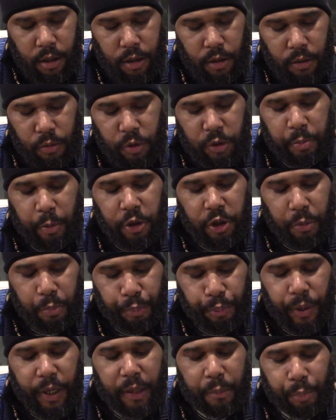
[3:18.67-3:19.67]
We supposed to
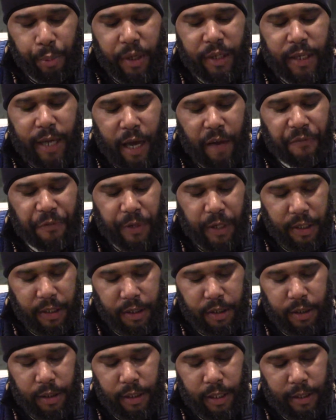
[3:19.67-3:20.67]
pray not for their
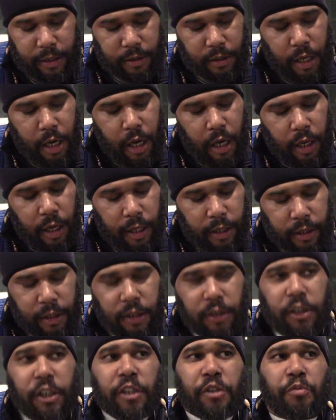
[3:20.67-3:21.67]
good.
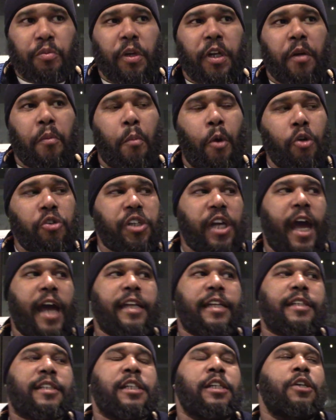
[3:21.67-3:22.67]
Because the Most High had
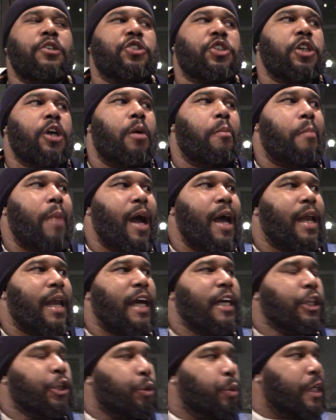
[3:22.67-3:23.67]
to tell Jeremiah
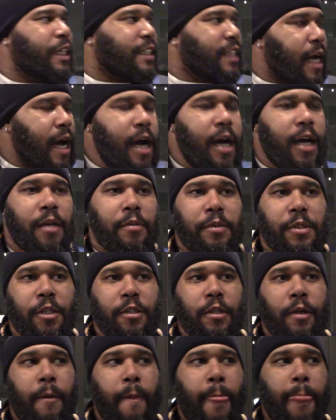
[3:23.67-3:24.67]
like 3 times.
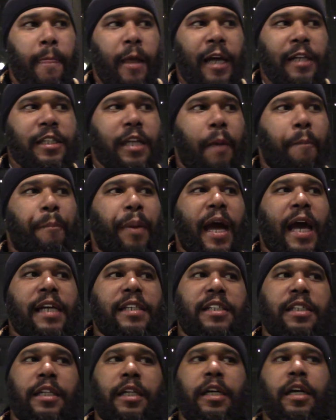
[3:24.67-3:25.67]
That's how
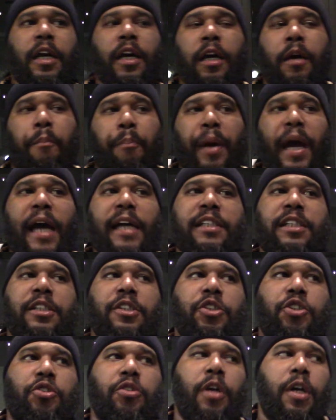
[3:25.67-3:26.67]

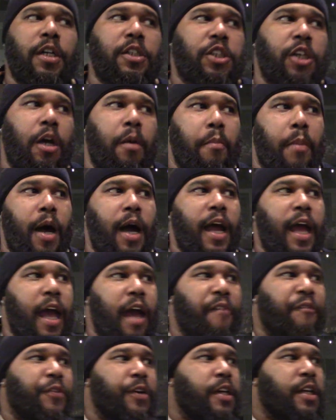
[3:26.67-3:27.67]
compassion Jeremiah
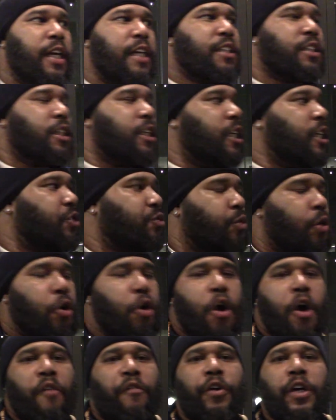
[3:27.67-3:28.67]
had for the nation of Israel,
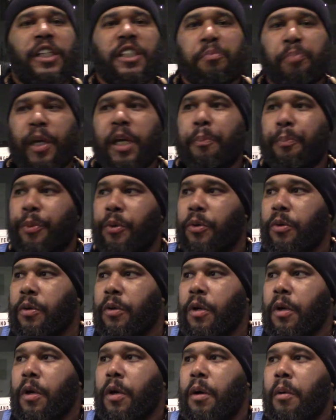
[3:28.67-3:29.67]
for his people.
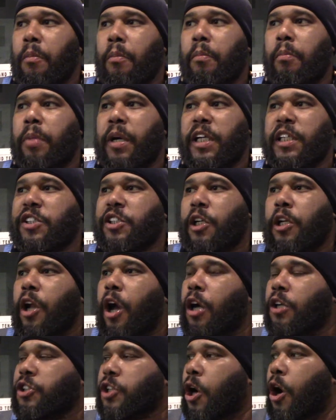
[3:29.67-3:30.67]
But it's a
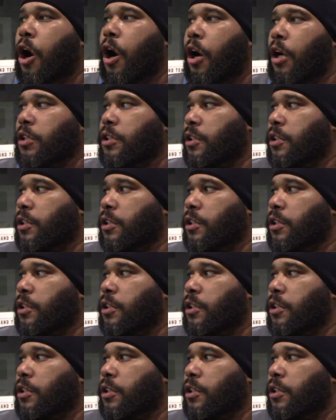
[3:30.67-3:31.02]
lost cause.